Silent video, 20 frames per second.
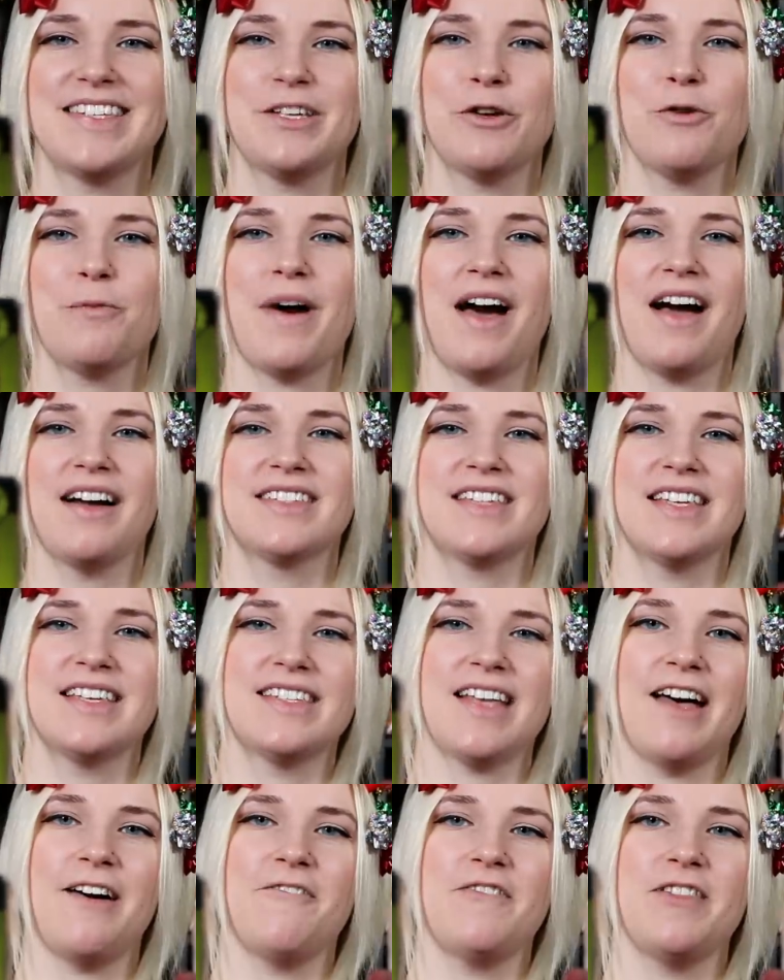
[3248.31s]
two
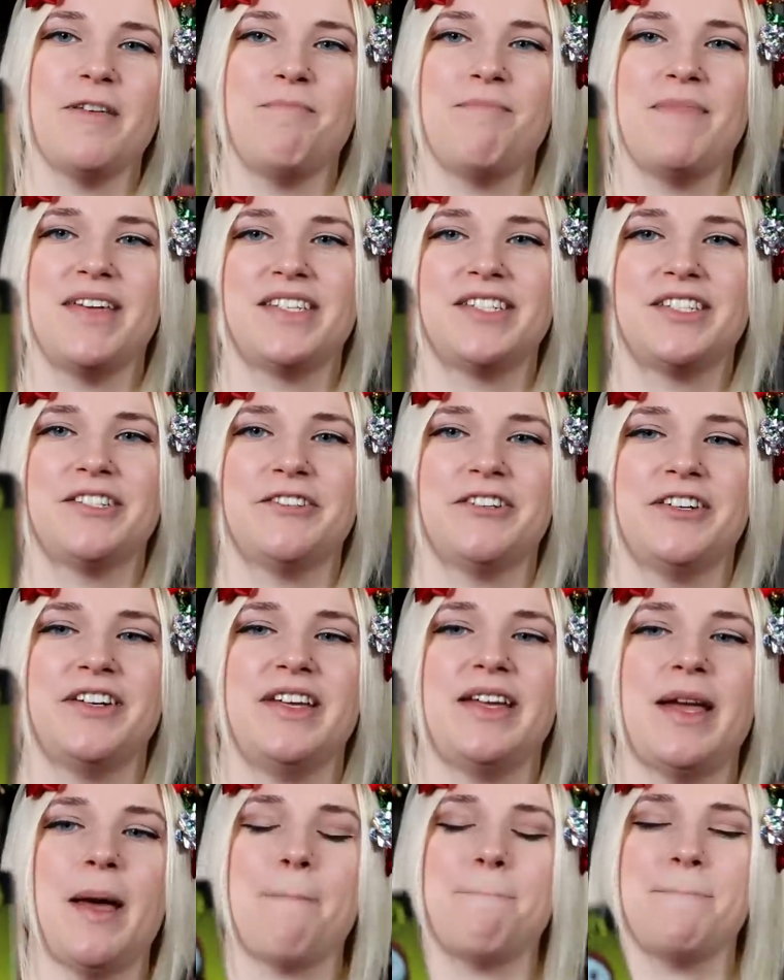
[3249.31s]
boxes of the
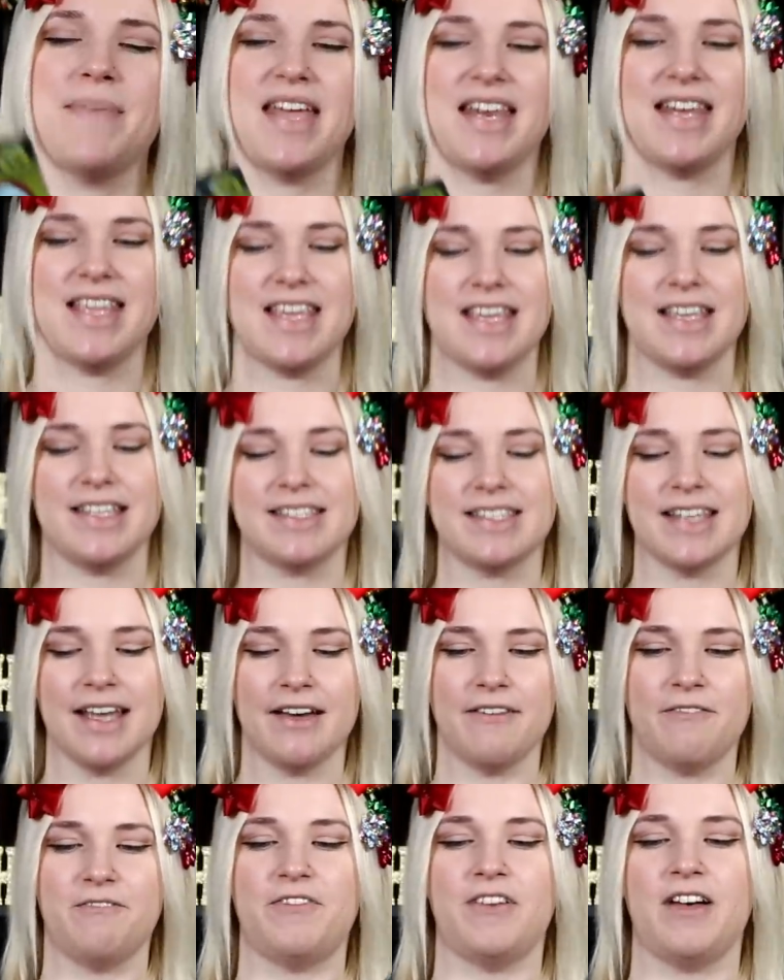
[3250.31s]
mystery minis,
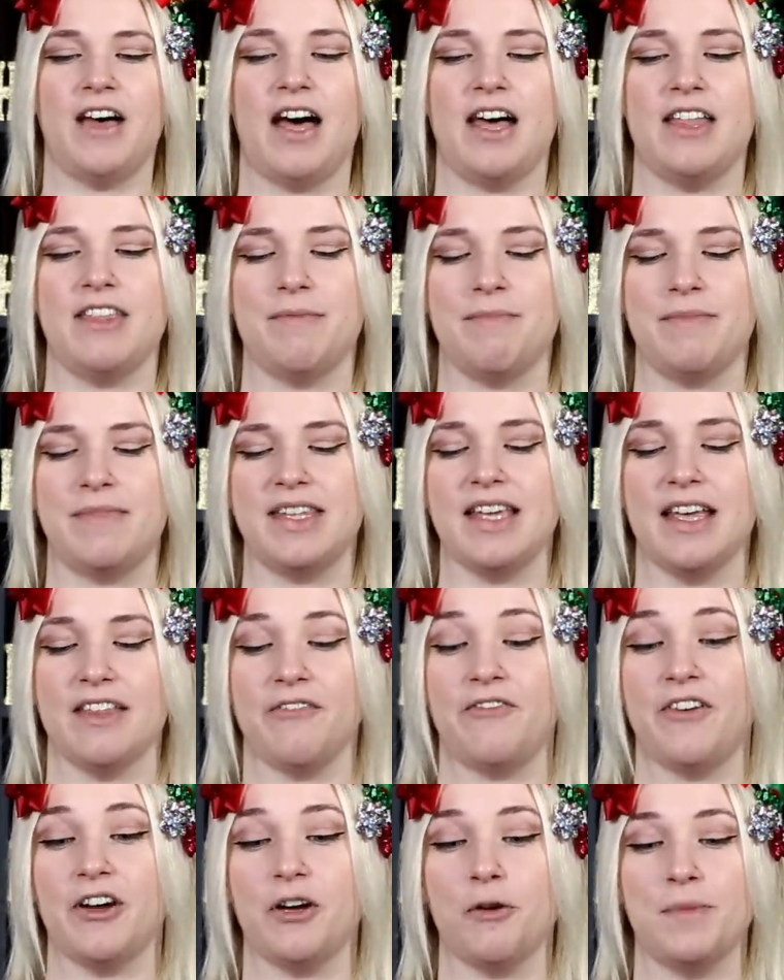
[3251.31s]

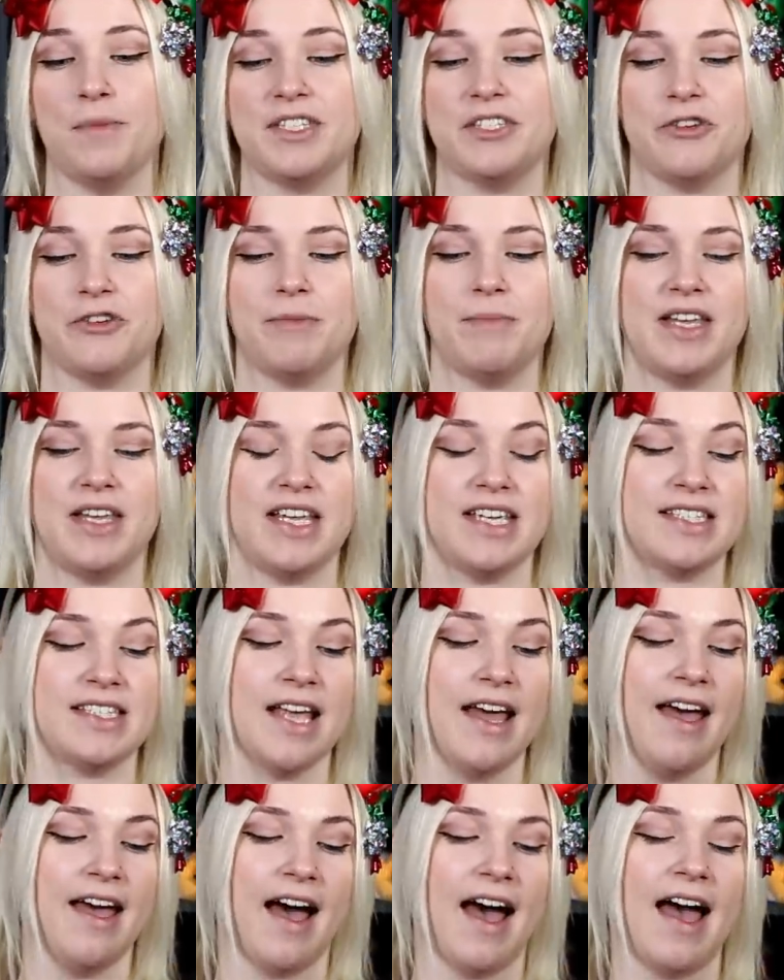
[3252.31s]
the Funko mystery minis,